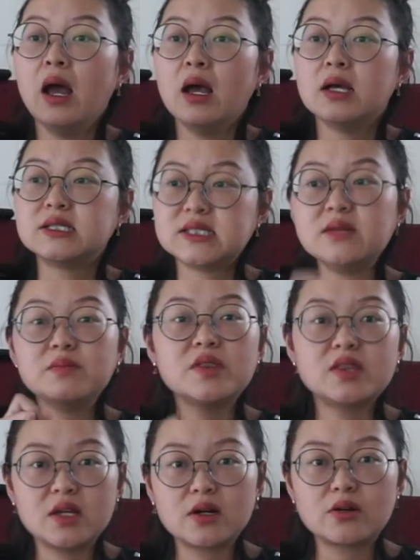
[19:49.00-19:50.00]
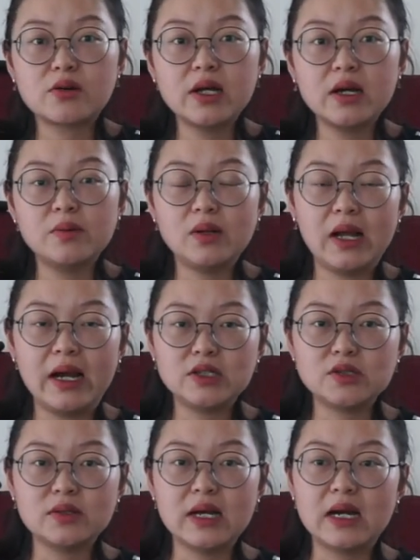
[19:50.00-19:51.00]
Same theory applied
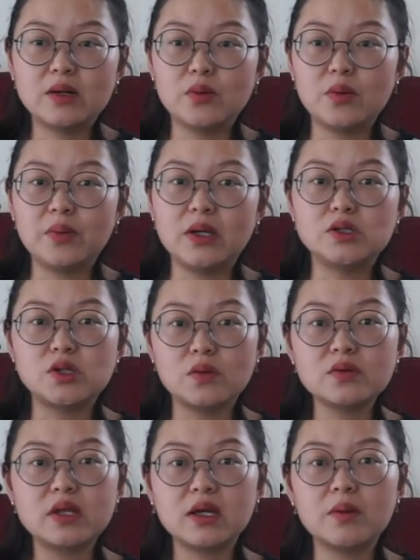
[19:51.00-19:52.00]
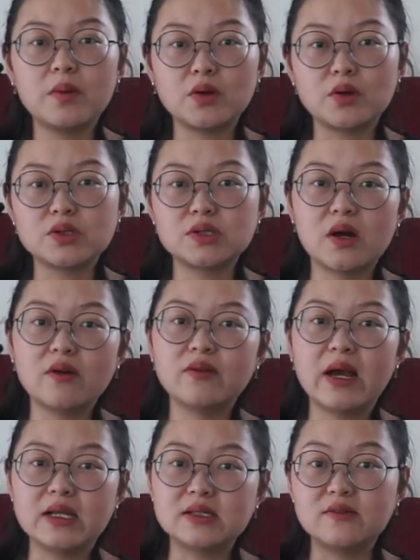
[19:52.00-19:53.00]
to that will be, don't think about yourself
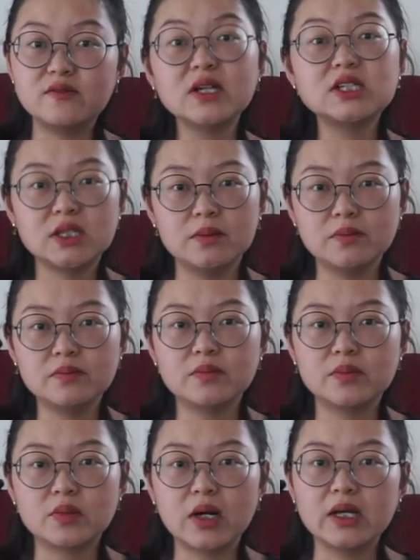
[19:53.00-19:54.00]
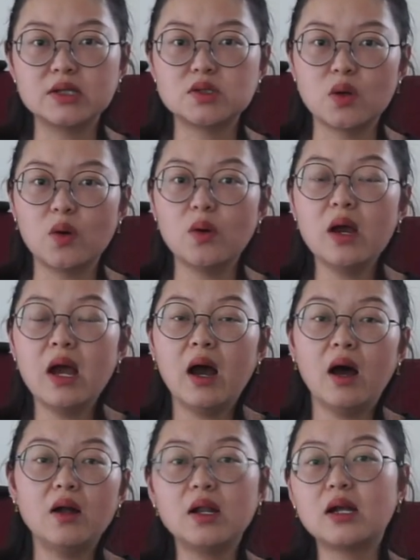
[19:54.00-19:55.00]
as a victim, right? So
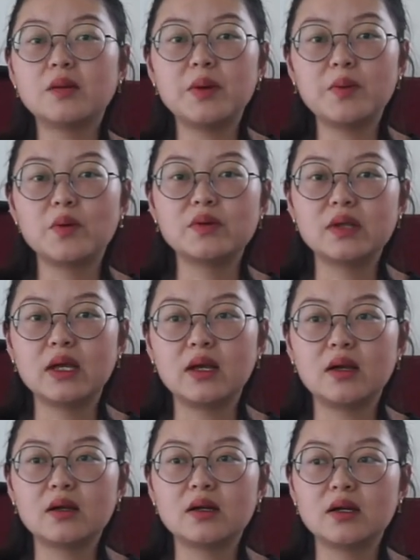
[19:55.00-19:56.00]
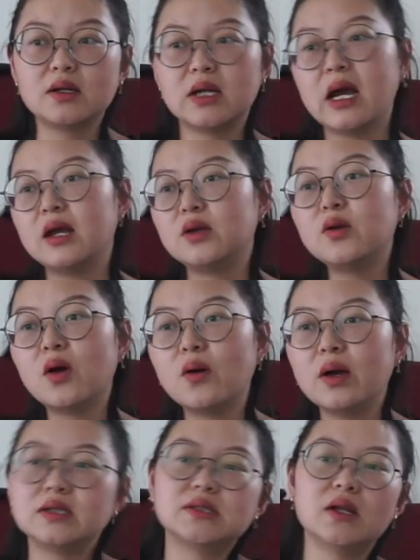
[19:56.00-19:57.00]
a lot of people will think, okay, yeah,
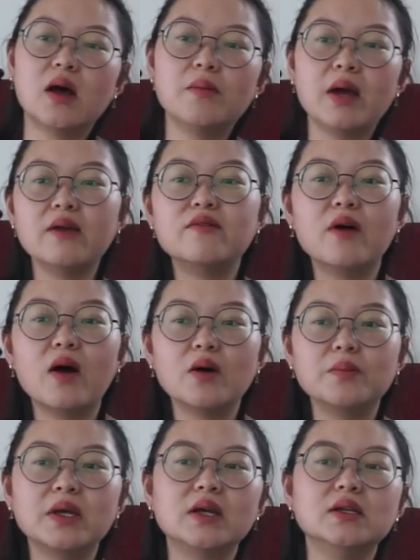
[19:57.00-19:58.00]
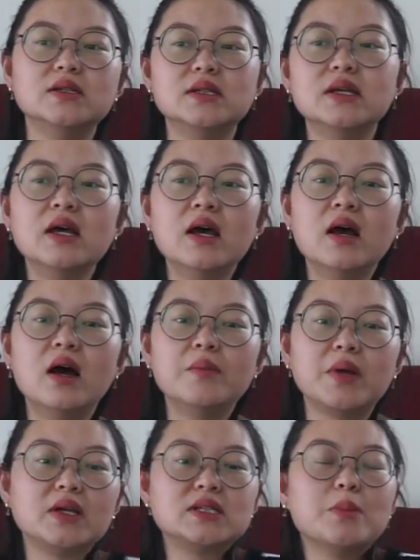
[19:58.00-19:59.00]
it's not my fault because
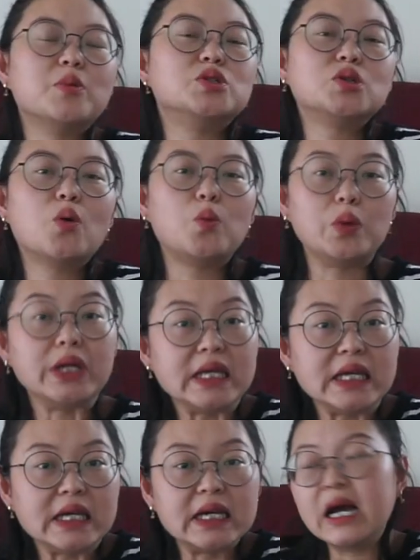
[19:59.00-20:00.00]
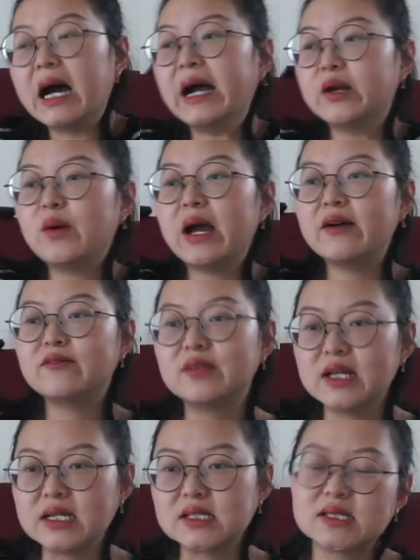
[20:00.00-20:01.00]
because I'm so weak. I don't have
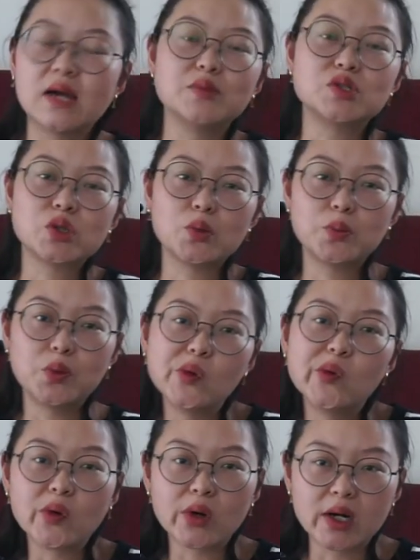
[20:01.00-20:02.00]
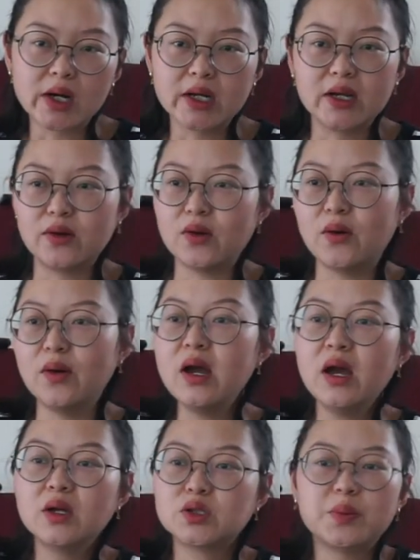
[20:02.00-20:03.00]
this. I'm so poor, you know.
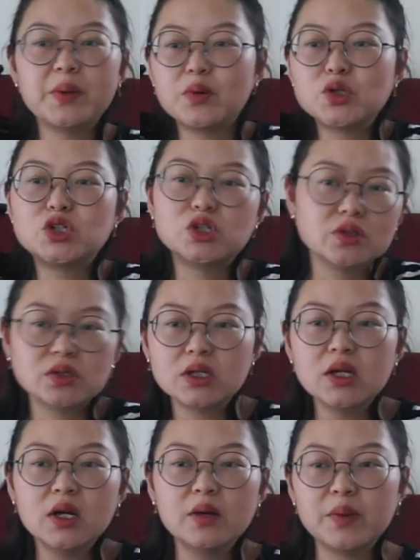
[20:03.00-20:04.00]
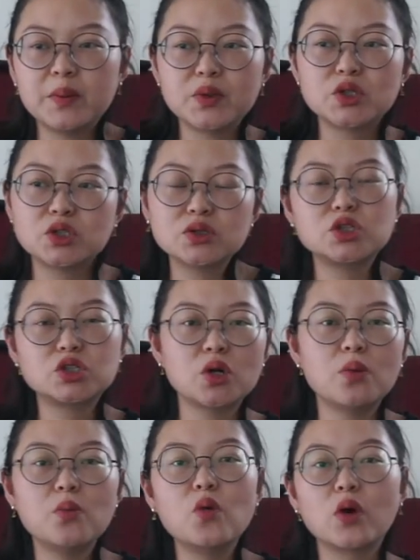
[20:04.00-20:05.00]
So people should show
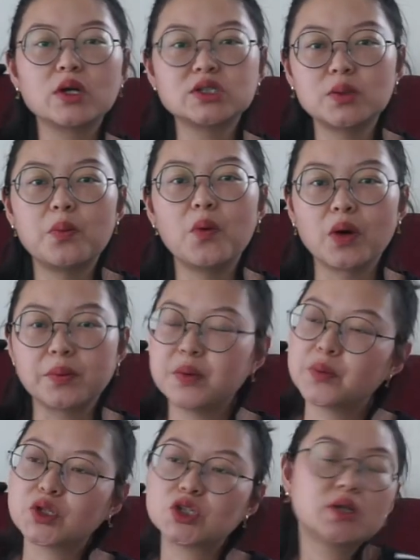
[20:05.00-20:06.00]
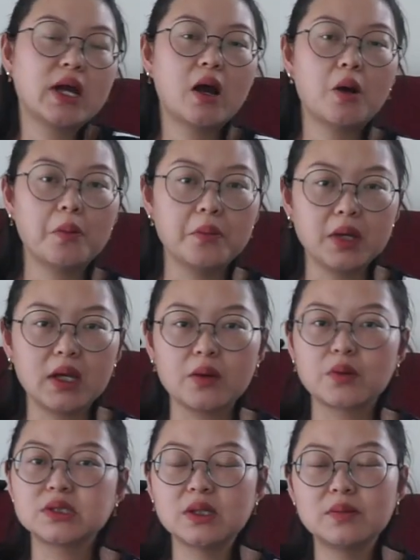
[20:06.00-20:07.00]
more support. People should help me or
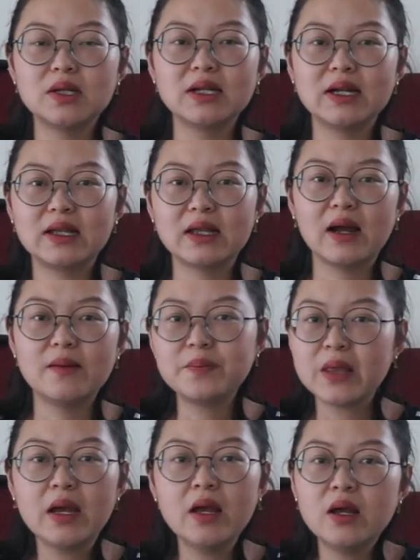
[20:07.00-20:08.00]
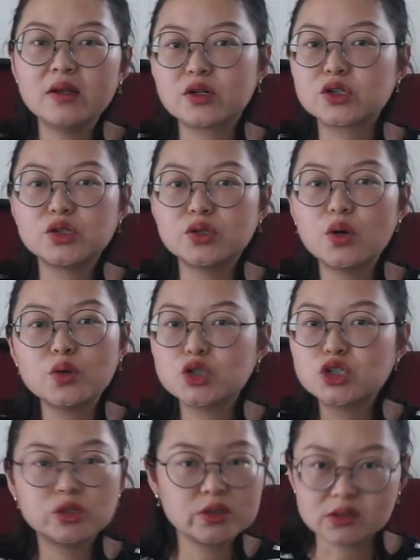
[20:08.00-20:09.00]
something like that. There's a no
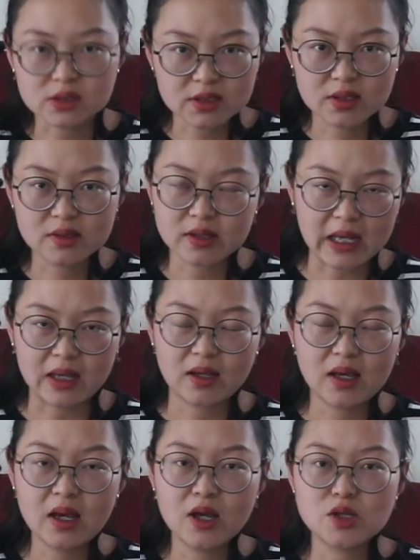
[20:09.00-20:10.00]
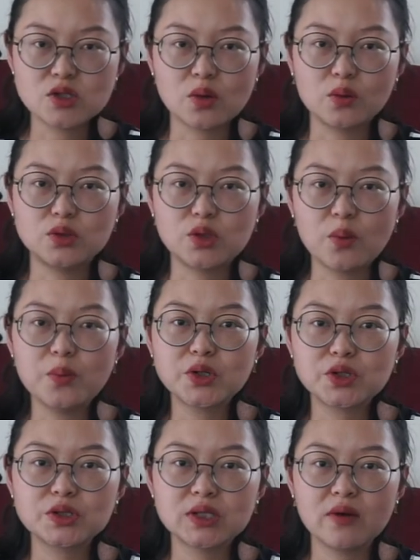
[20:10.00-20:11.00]
should thing. So don't put
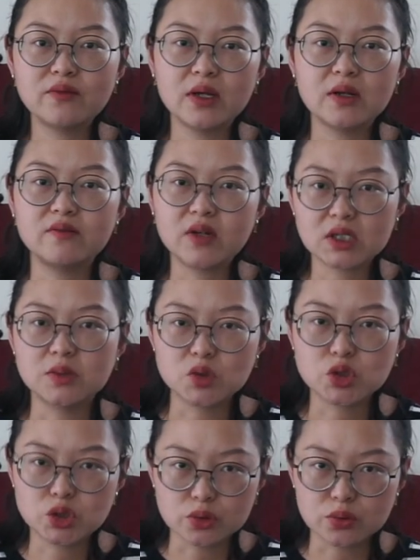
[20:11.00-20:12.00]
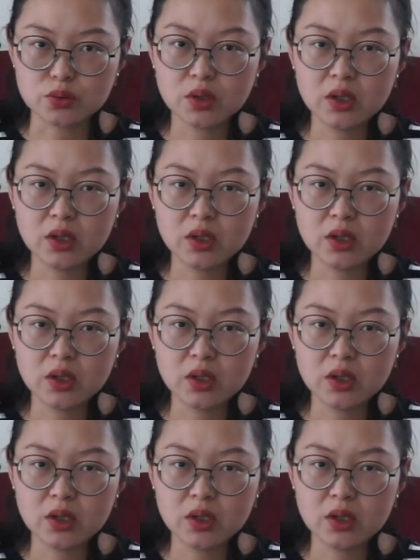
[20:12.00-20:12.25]
yourself in a victim shoe